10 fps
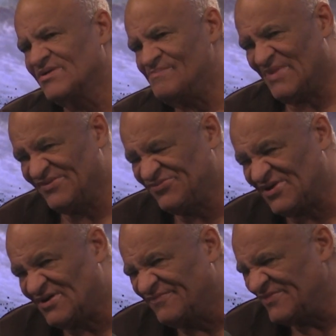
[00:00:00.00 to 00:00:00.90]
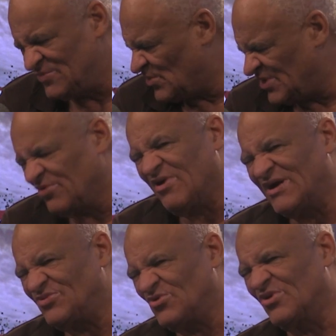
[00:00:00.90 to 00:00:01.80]
myself, and one
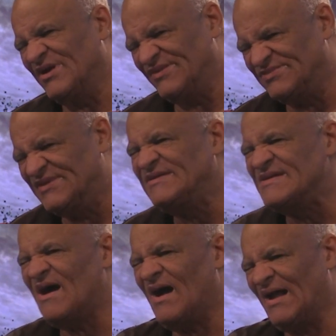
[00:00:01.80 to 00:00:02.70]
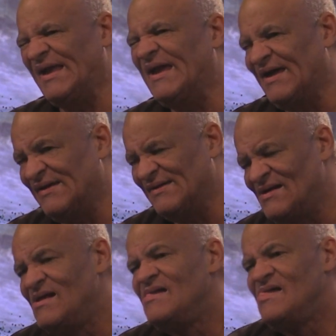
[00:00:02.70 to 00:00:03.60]
granddaughter did not get
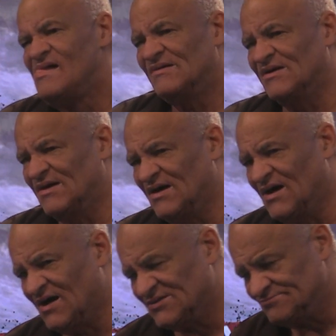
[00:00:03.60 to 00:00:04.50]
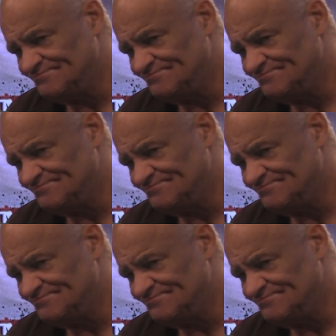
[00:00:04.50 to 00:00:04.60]
um,